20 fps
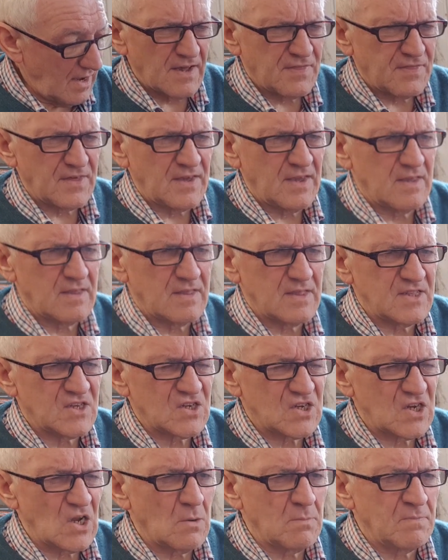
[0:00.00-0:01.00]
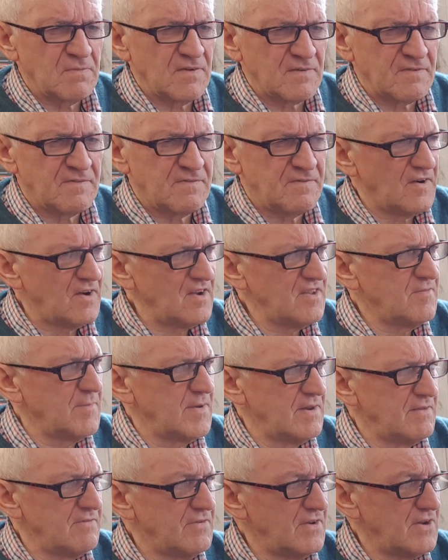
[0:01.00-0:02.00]
I think it's set up for
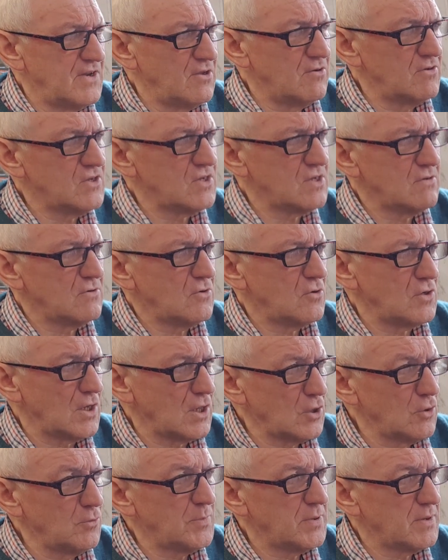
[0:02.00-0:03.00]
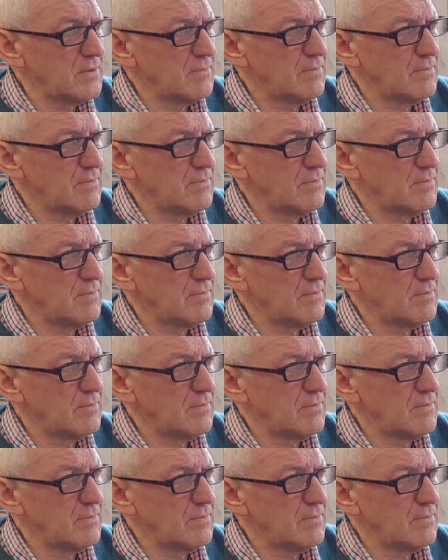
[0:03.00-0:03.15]
5-minute videos on a loop.